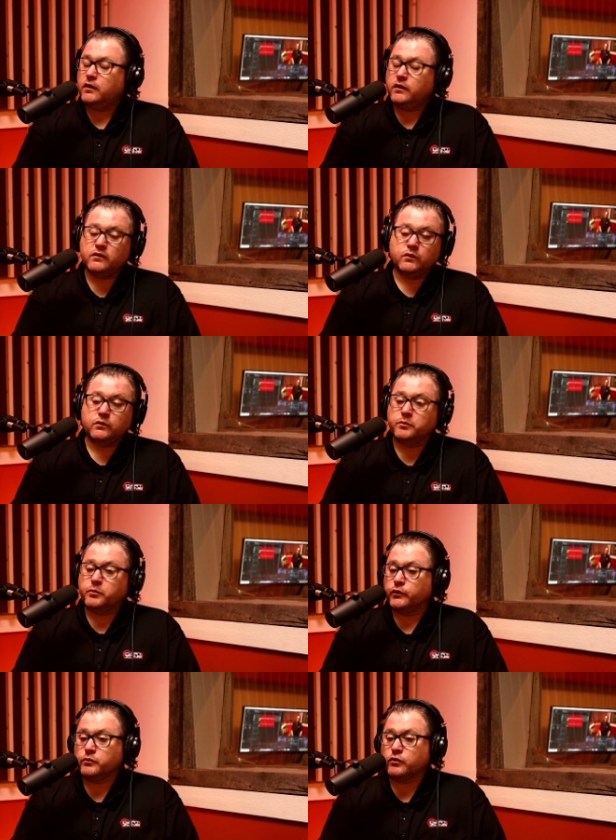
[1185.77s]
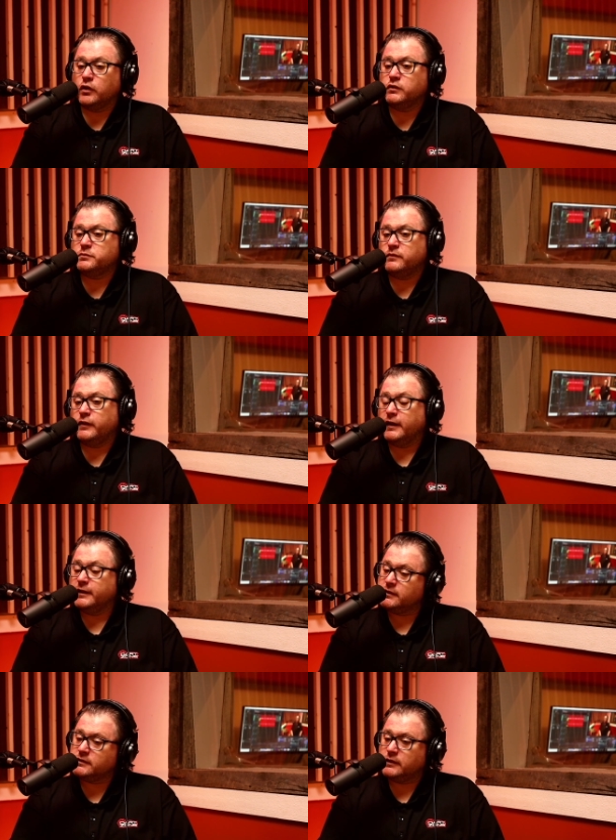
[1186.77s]
So the Pulsar Pro has been very
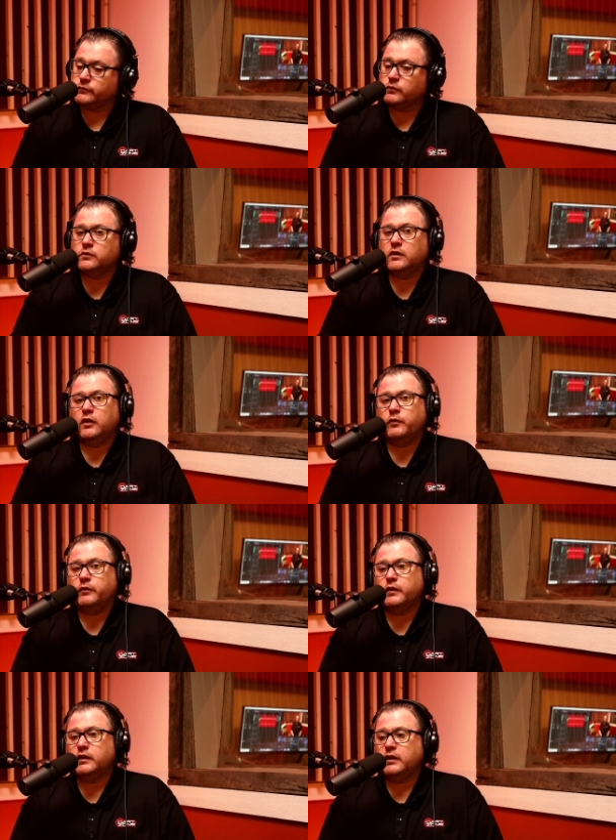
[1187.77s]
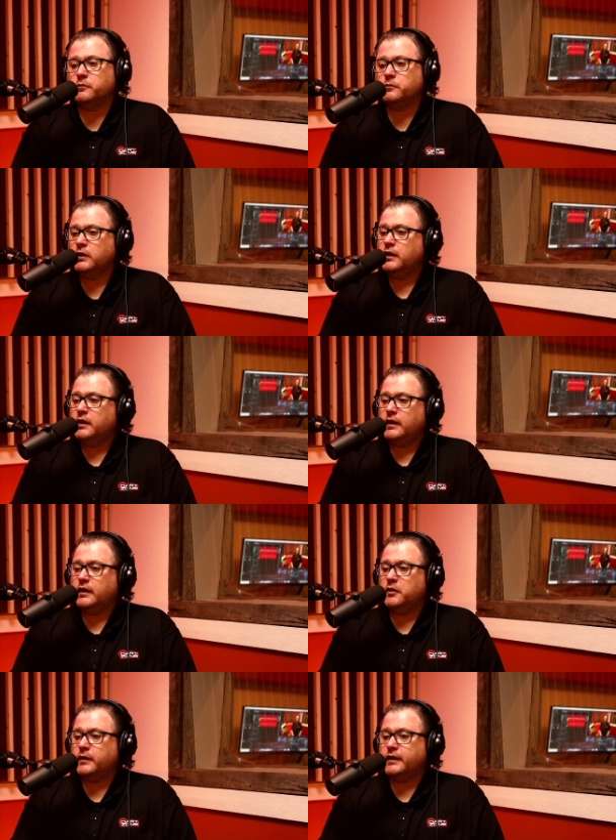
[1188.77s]
successful. We want
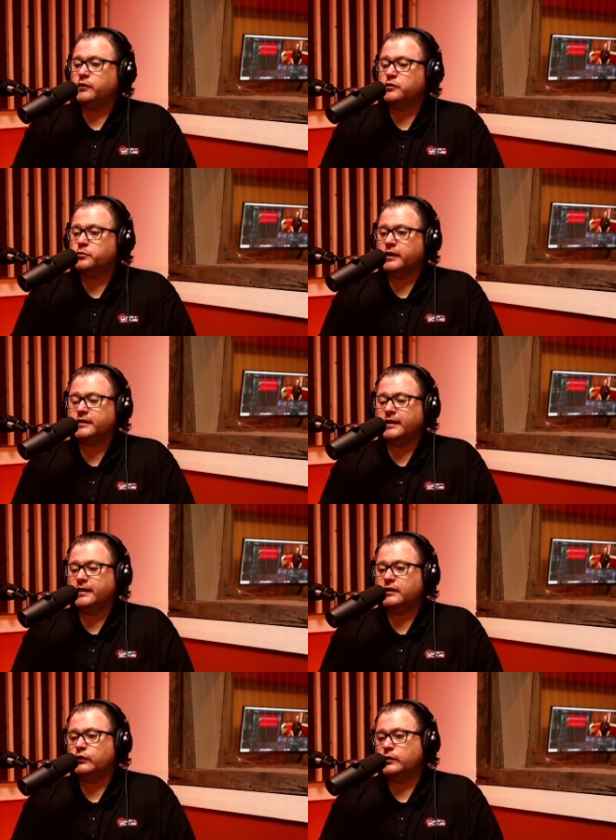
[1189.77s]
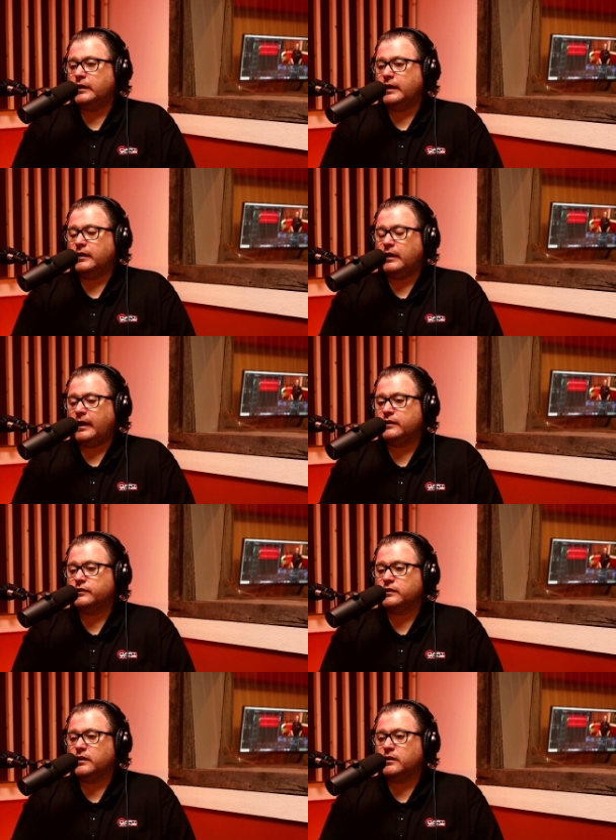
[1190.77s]
anybody who's bought that who
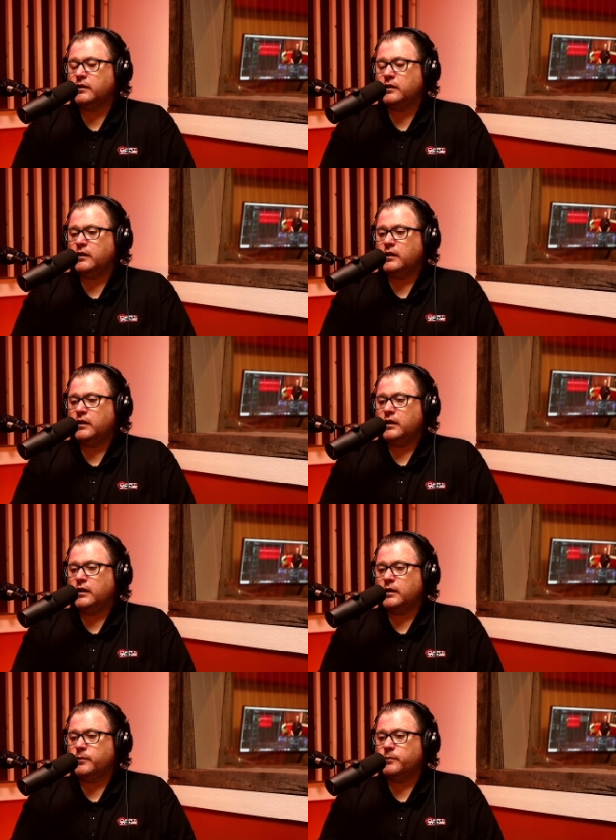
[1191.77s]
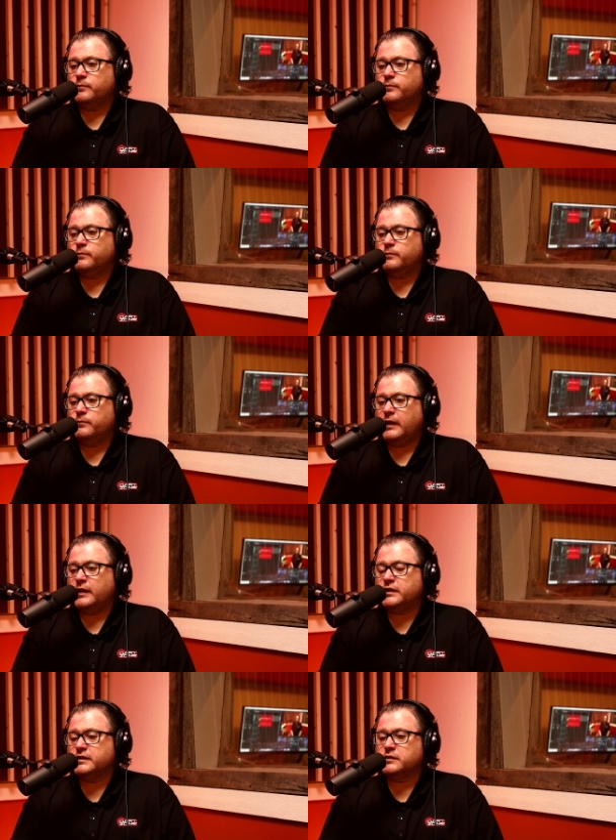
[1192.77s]
has had a
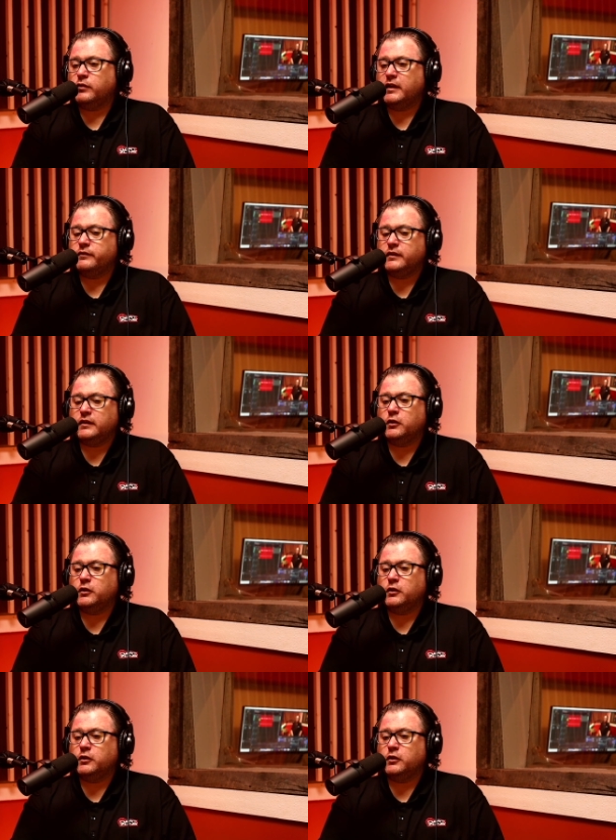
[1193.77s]
chance to play with it.